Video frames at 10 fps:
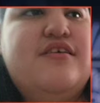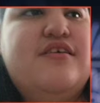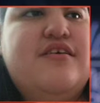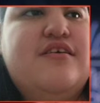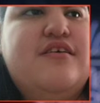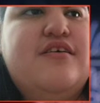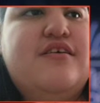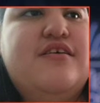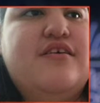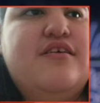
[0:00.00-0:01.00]

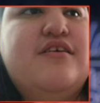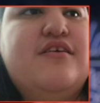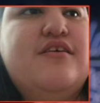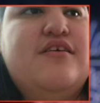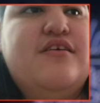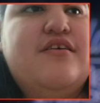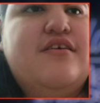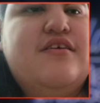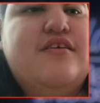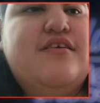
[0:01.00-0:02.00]

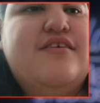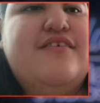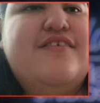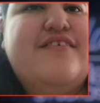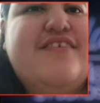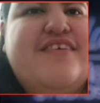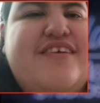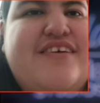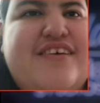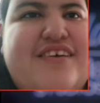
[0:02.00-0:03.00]

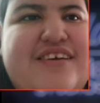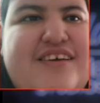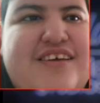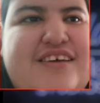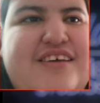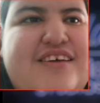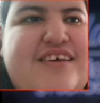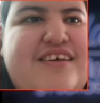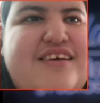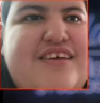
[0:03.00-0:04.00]

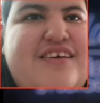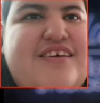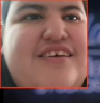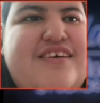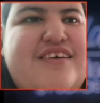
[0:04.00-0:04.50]
(silent)